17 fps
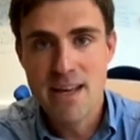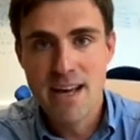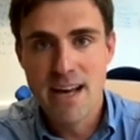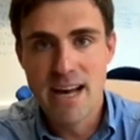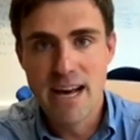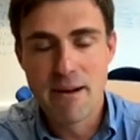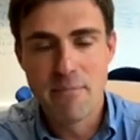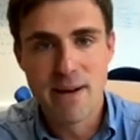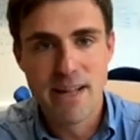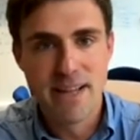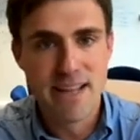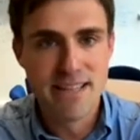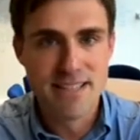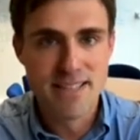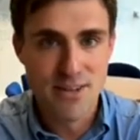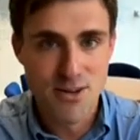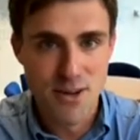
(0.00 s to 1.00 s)
And
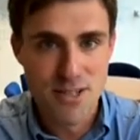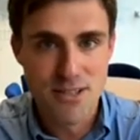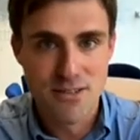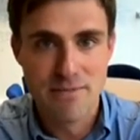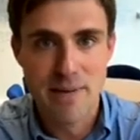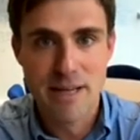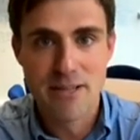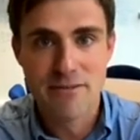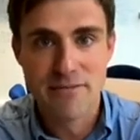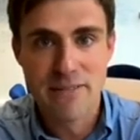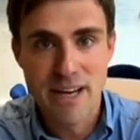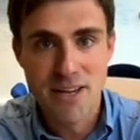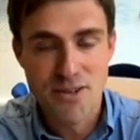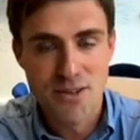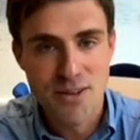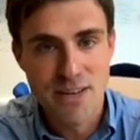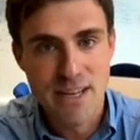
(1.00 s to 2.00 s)
that's the cost of
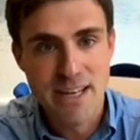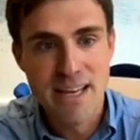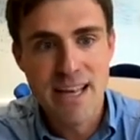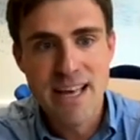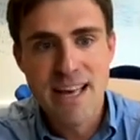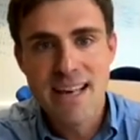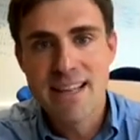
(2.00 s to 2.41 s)
manufacturing.